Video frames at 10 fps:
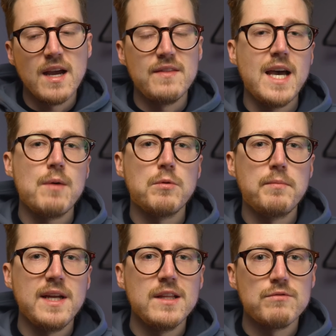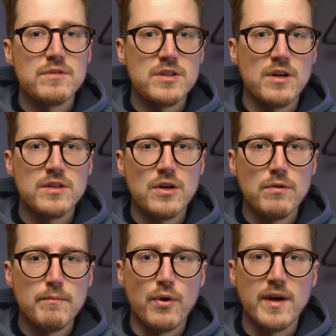and that will be the return to
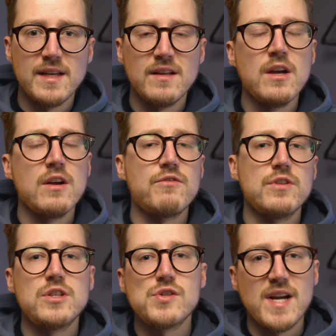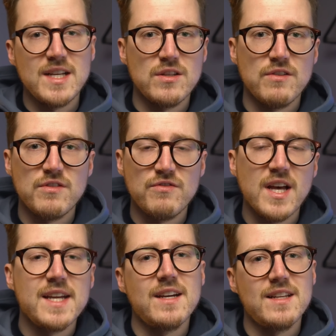home point for the duration of the
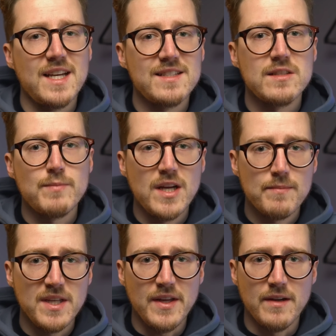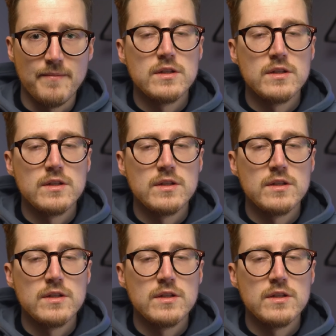flight unless it's been updated.